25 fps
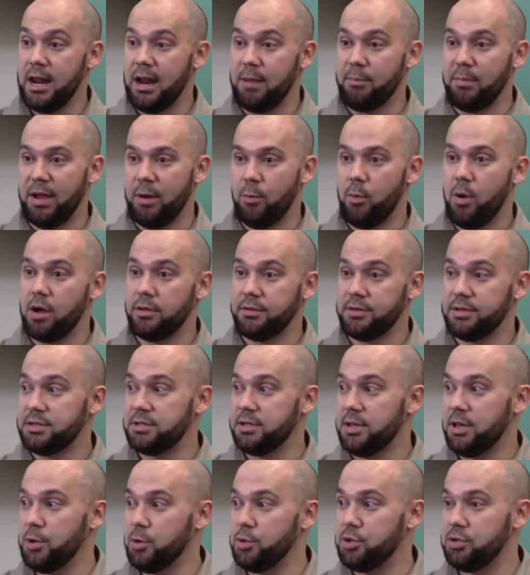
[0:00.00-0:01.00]
I'm like, wow, this is
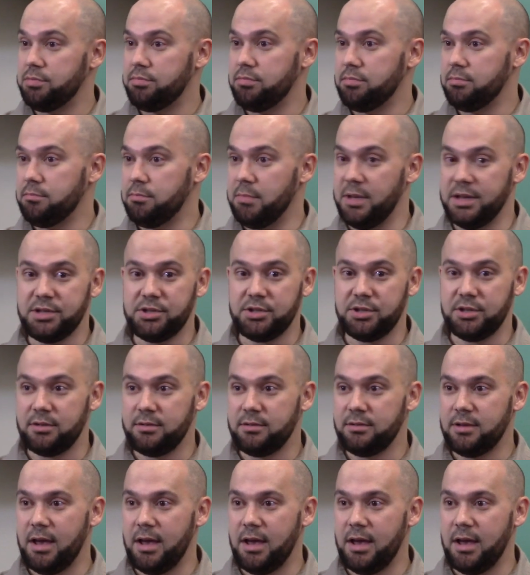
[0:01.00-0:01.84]
a huge masjid.